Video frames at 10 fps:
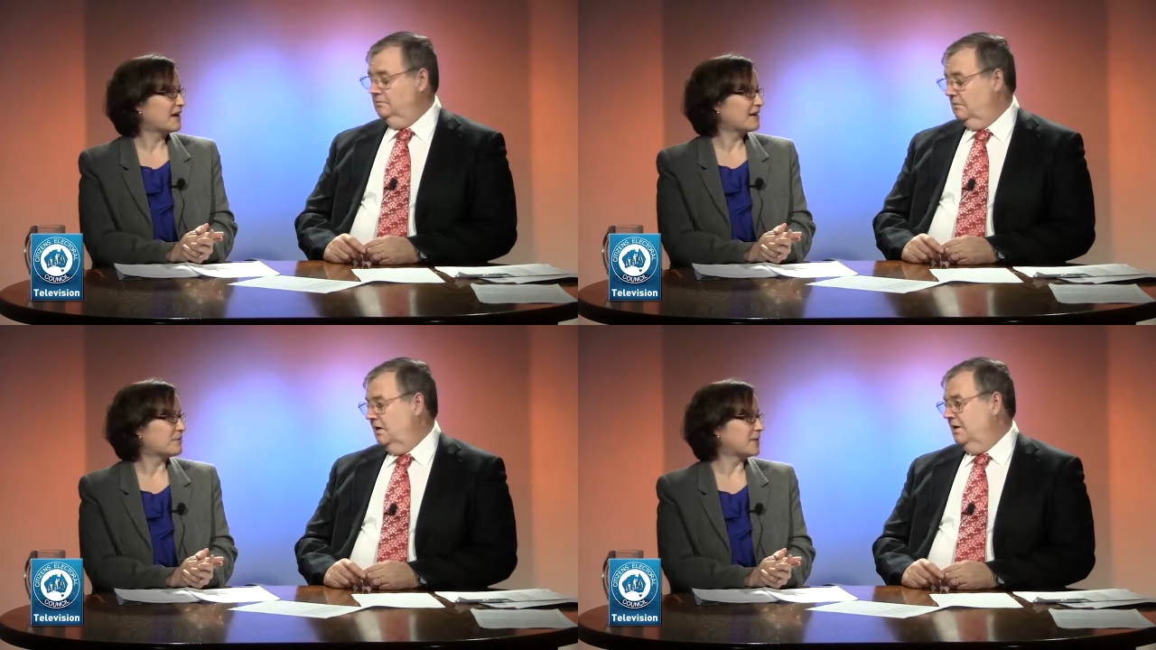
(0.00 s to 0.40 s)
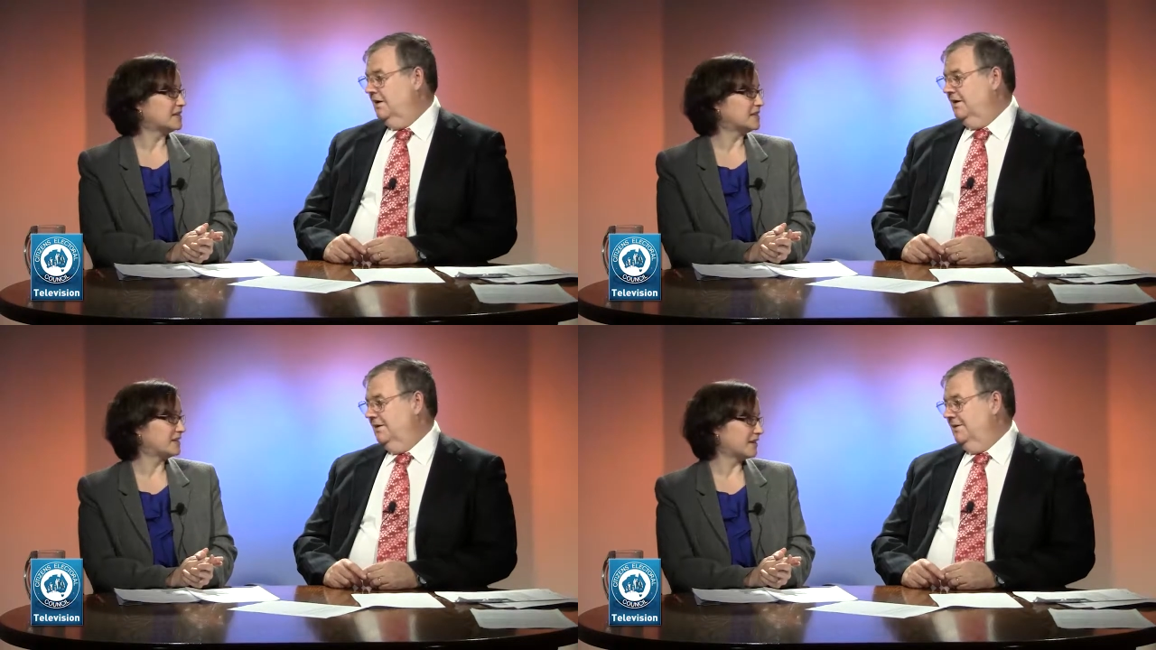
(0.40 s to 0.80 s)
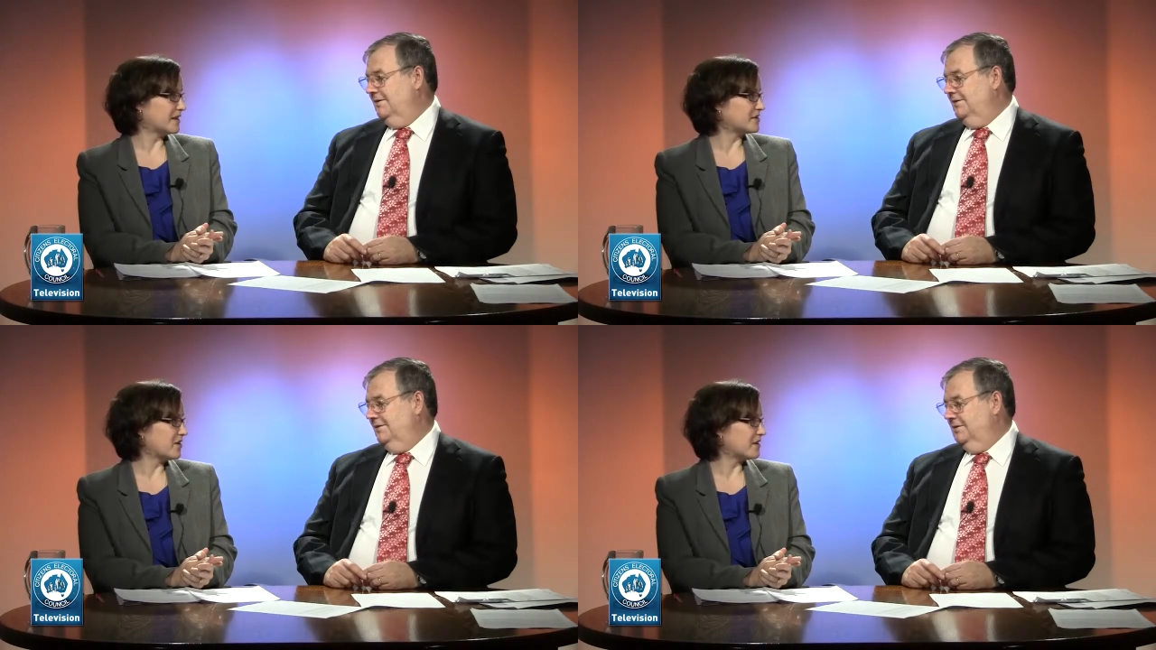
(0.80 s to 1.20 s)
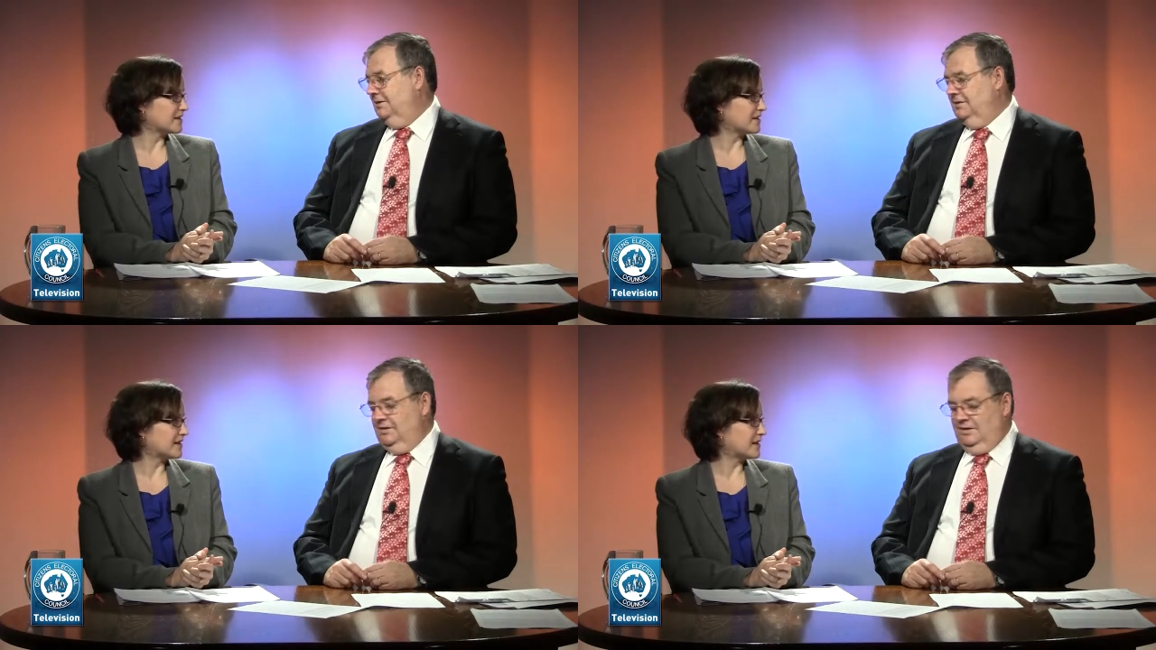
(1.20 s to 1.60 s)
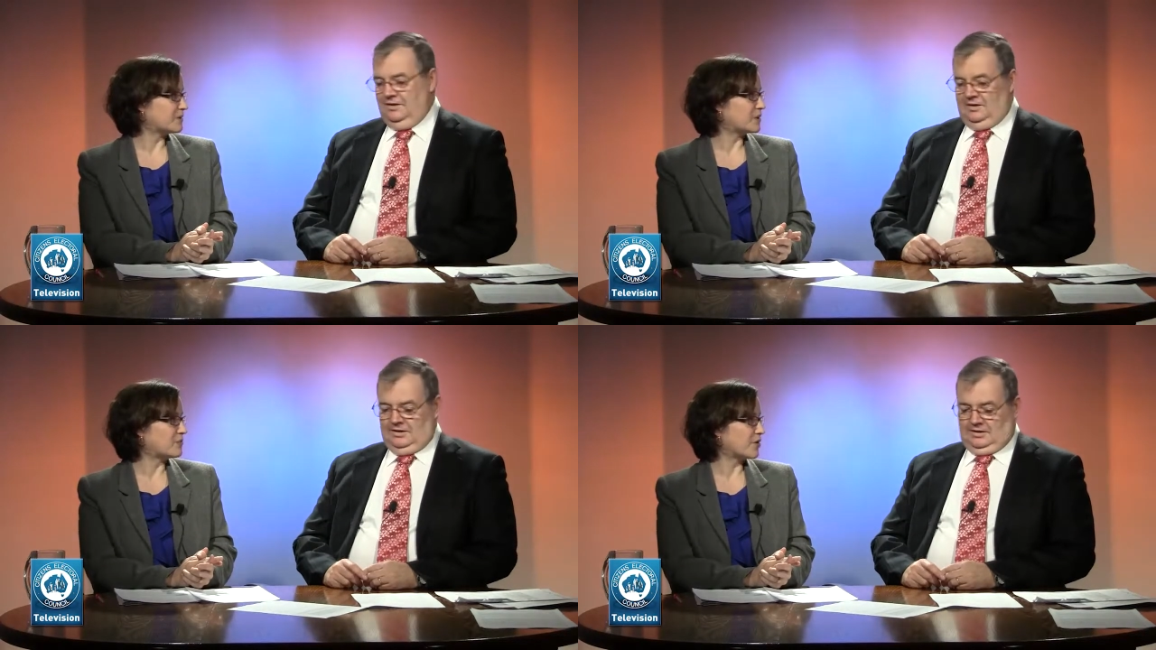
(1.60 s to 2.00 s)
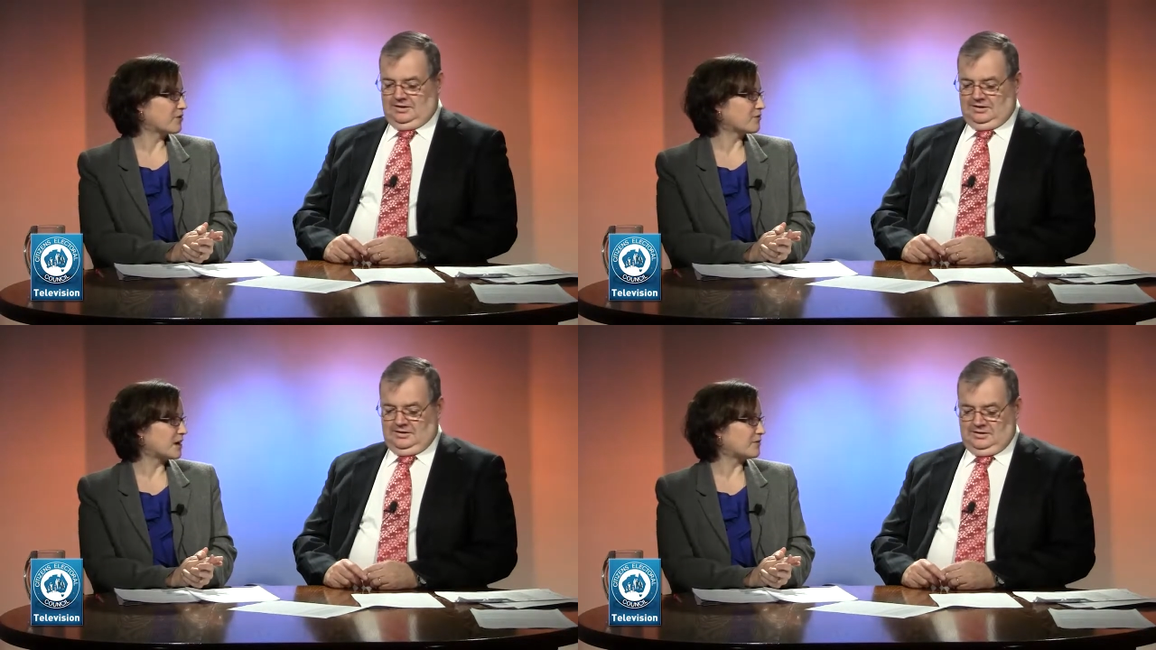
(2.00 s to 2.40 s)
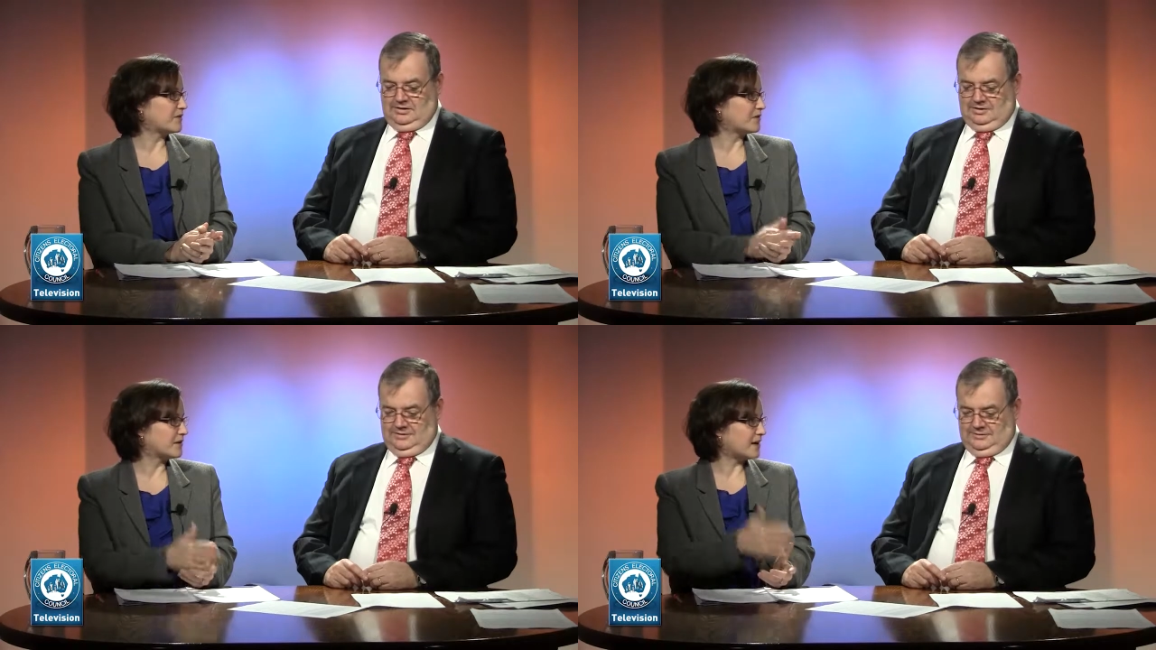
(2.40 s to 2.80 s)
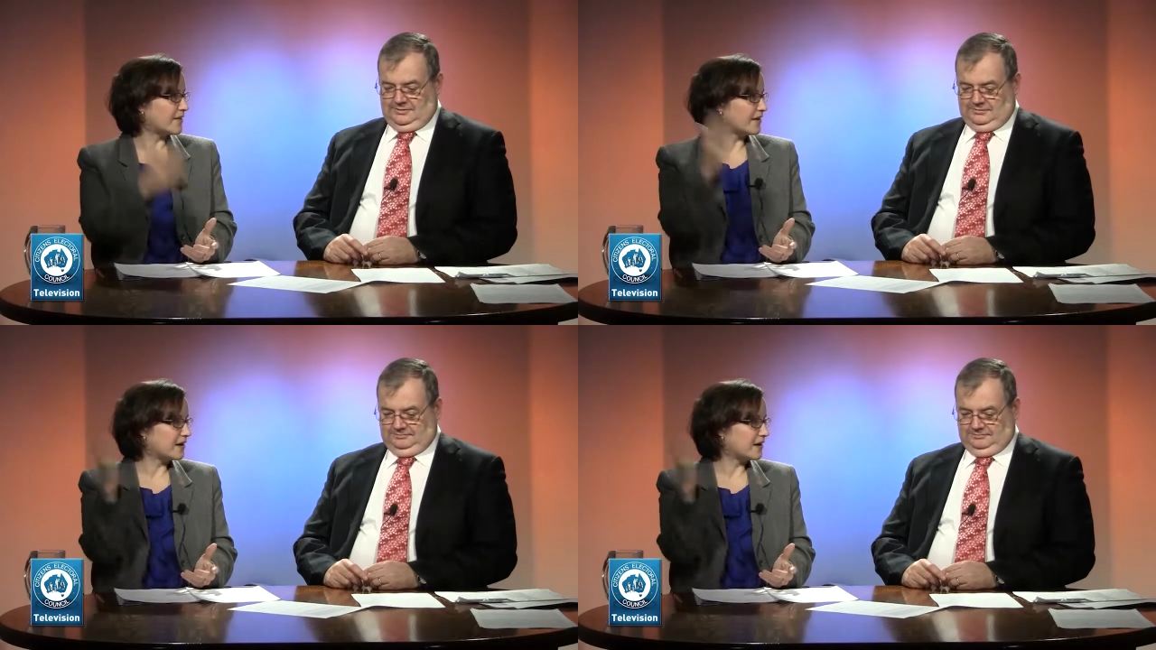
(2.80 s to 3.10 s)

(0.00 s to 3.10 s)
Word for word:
Speaker 1: when do you think these guys are going to get with the program? We've got other